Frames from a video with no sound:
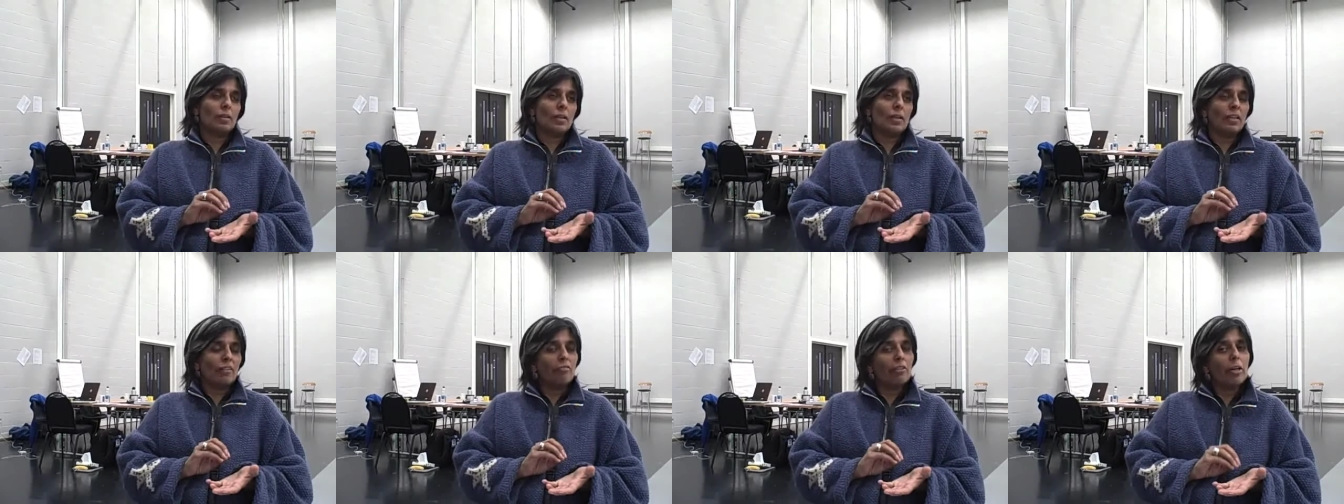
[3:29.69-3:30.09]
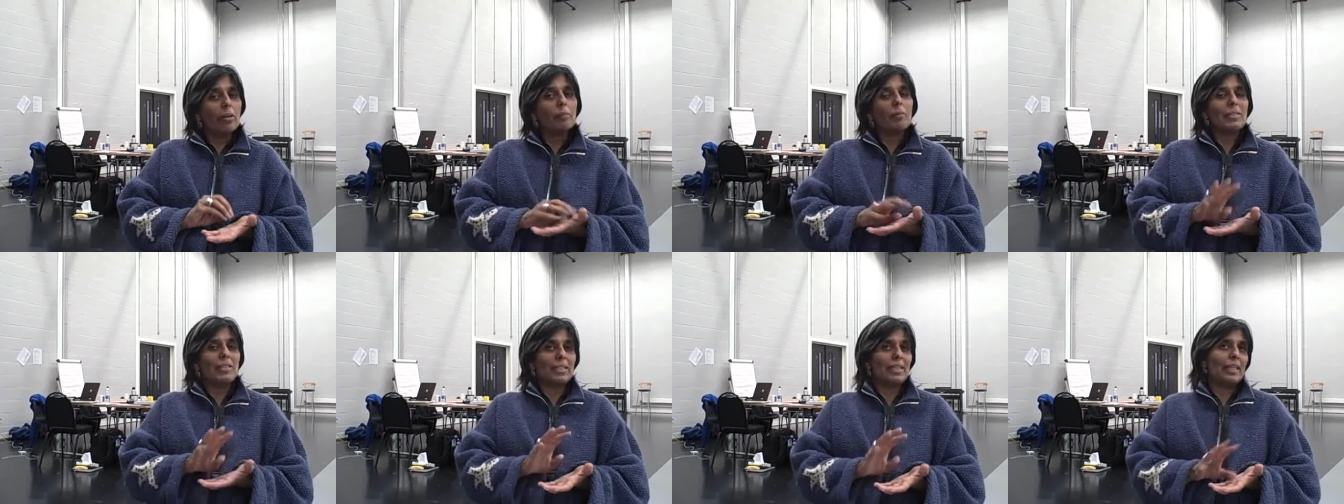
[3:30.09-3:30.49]
and a very
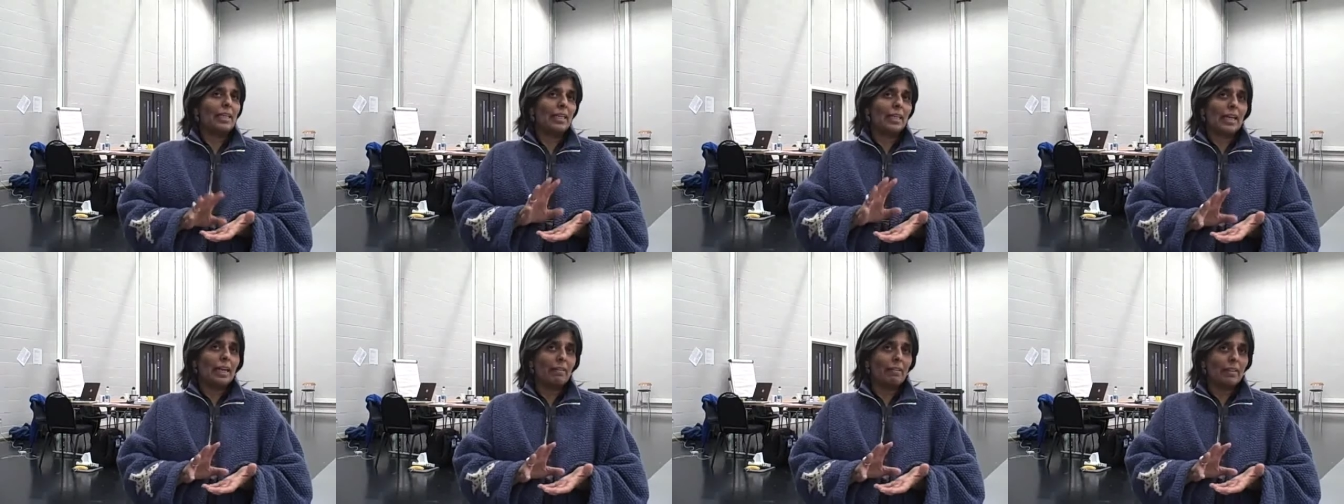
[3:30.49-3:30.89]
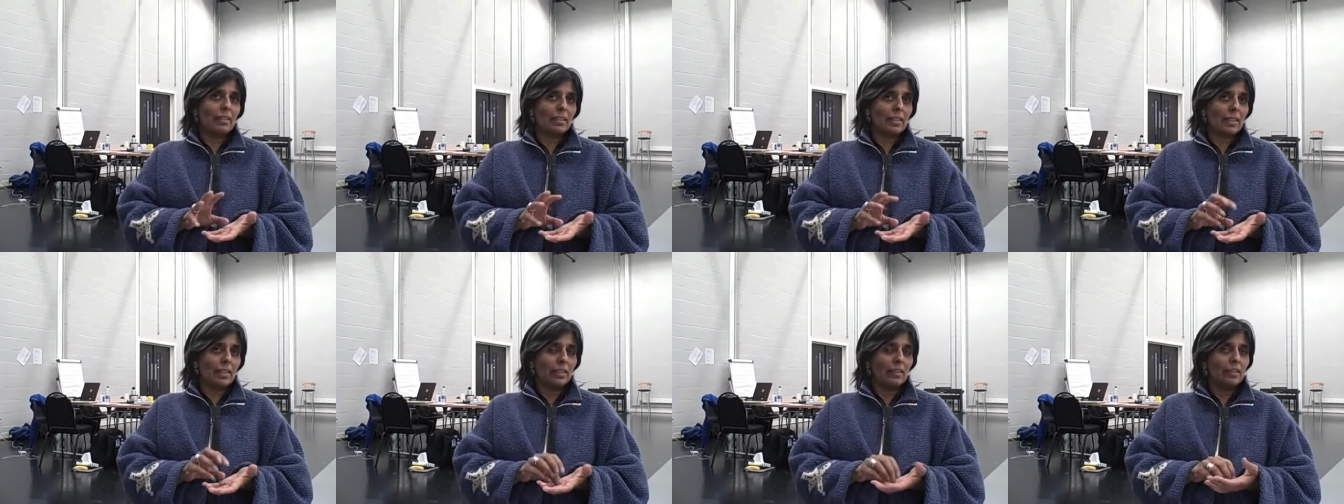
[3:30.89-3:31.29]
particular
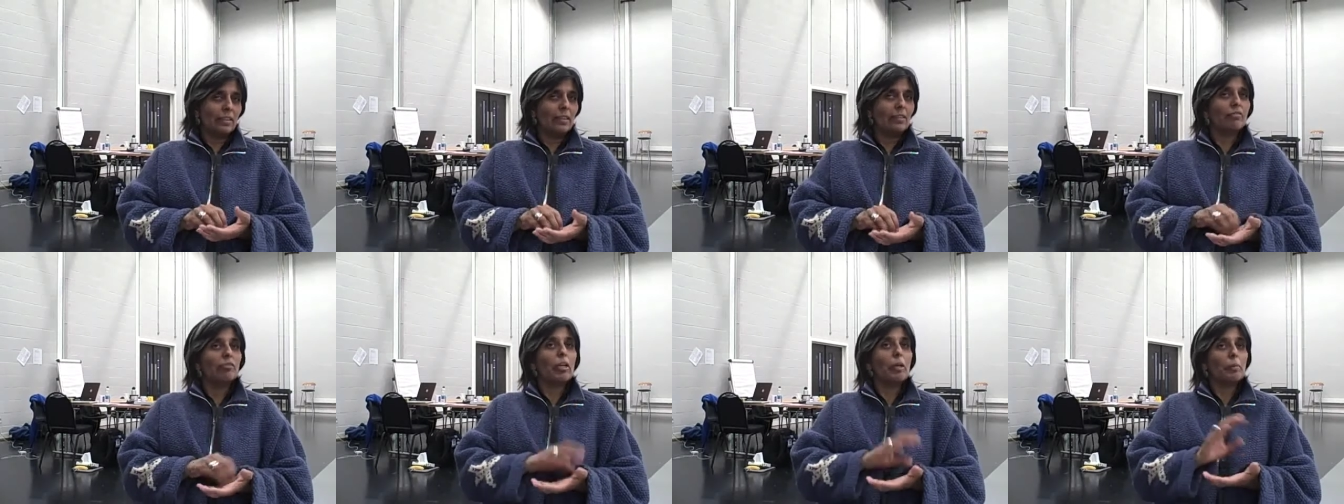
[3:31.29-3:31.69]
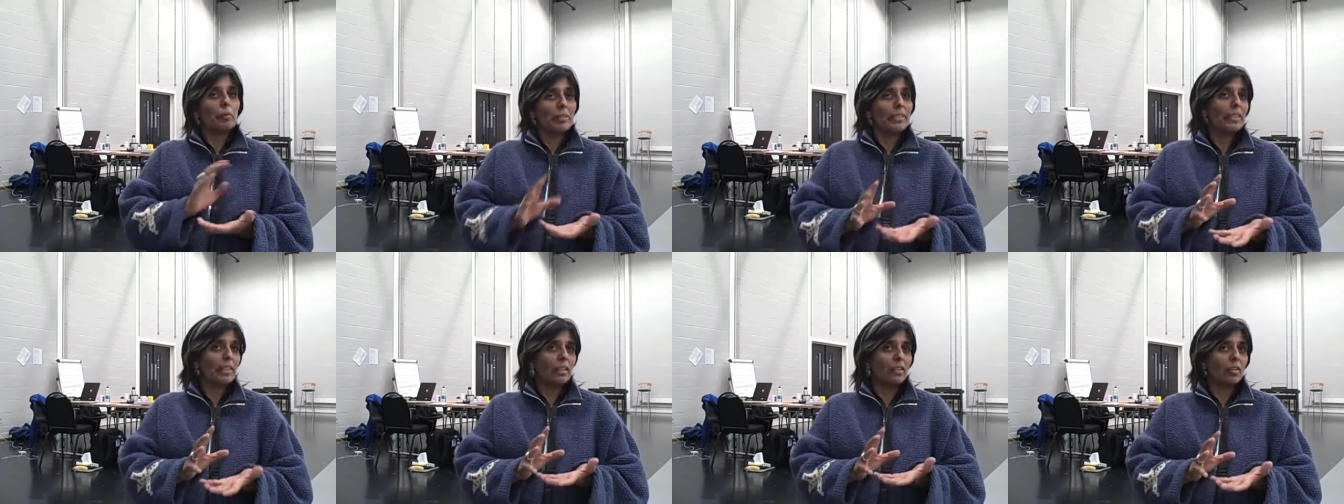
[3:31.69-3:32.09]
character in a very
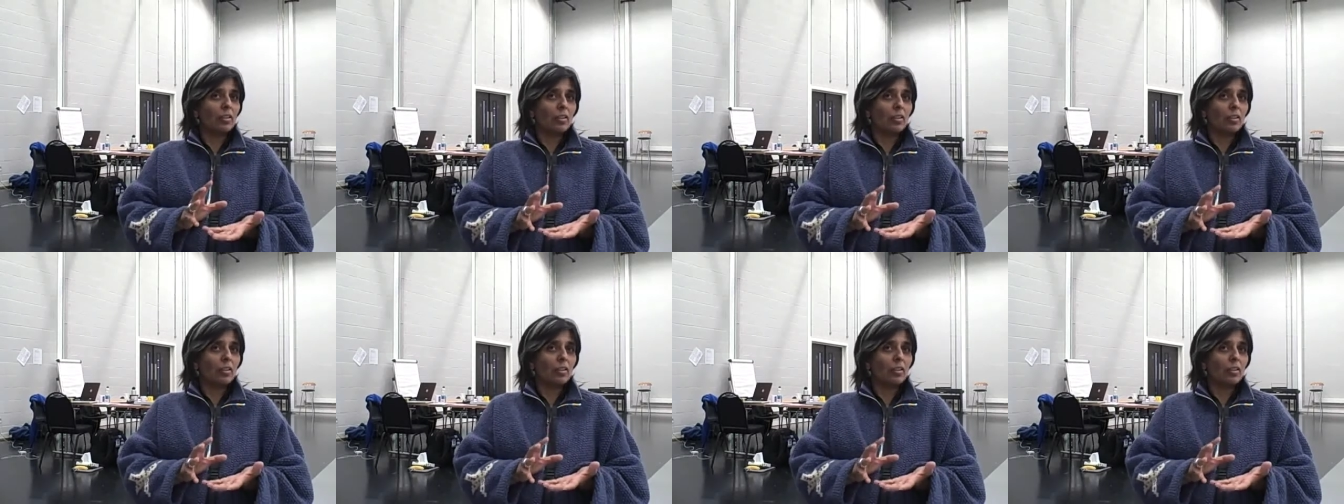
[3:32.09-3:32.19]
particular